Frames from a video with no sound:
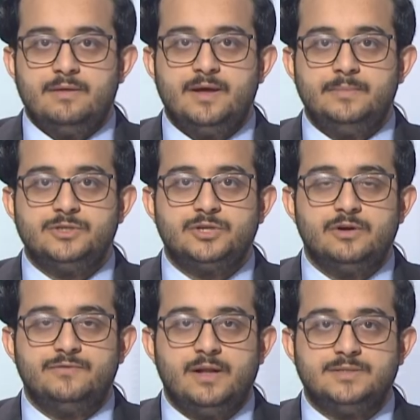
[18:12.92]
The Ministry
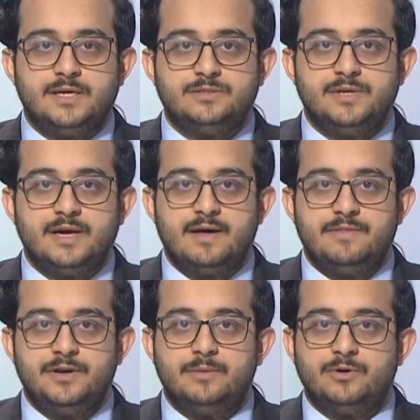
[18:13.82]
of Health said today that
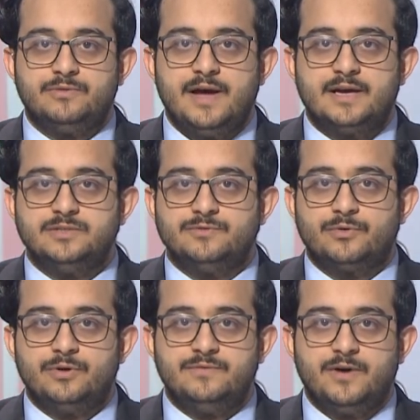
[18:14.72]
the number of active
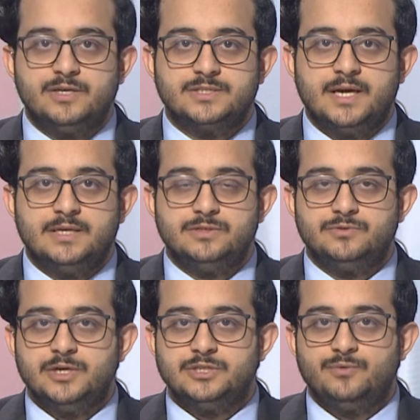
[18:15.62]
coronavirus cases
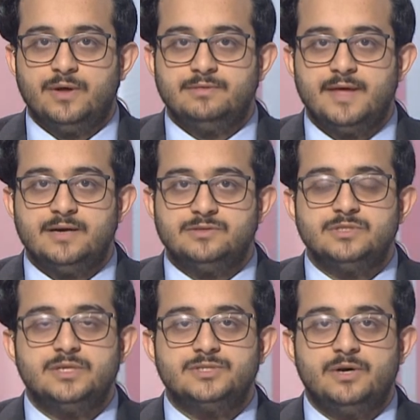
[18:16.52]
reached
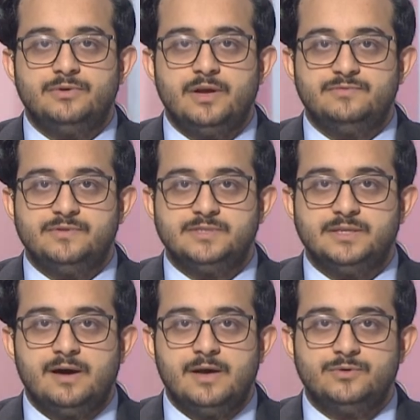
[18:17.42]

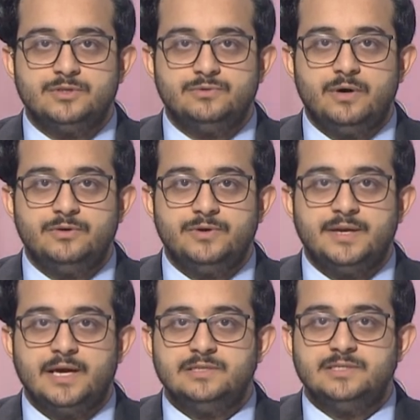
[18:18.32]
1,659, with
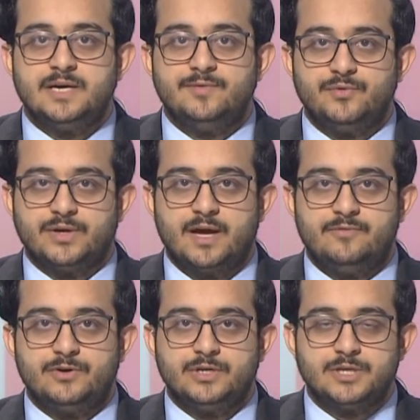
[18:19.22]
287
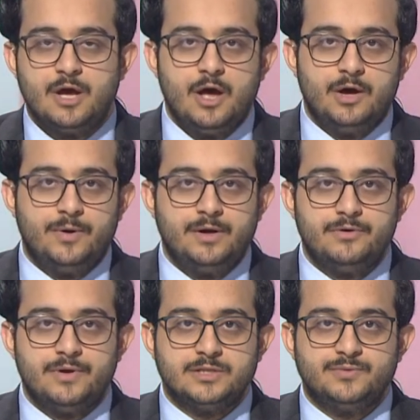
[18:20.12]
recoveries,
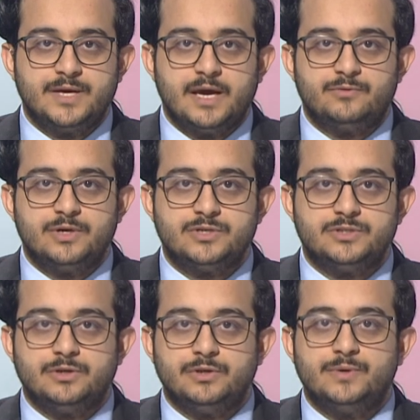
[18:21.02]
128
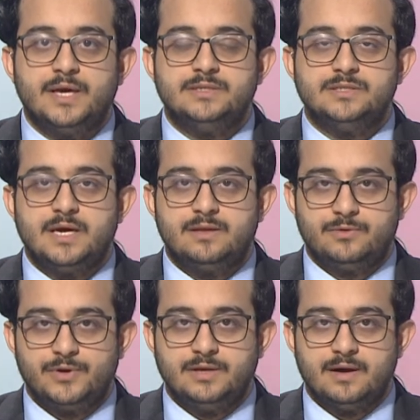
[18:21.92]
registered new cases, and 3